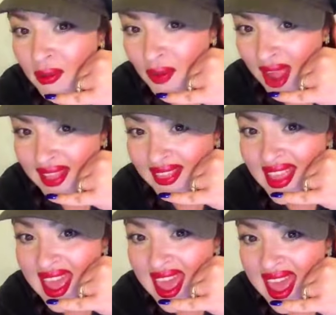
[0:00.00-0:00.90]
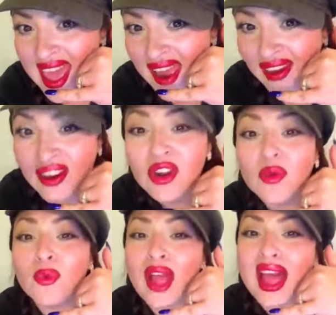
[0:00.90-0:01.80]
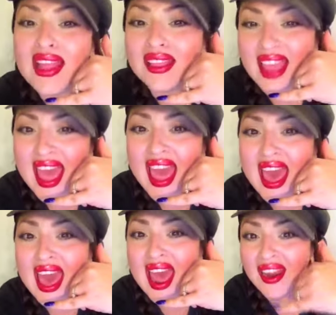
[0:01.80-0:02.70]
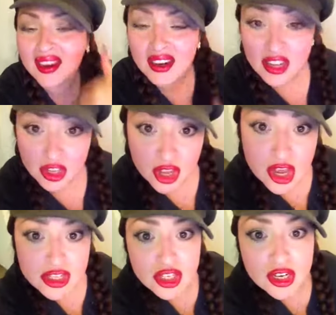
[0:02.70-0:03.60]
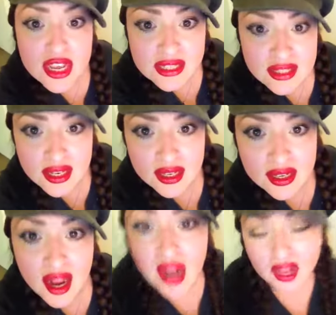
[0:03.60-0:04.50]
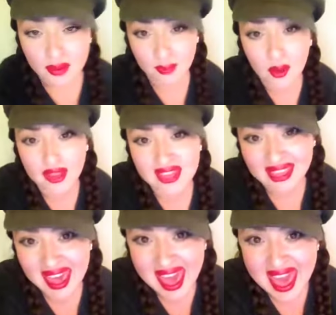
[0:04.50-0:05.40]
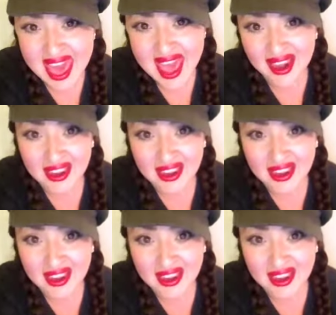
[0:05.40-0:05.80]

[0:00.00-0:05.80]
I'm right there, right there. Cause you listen, boy, you care.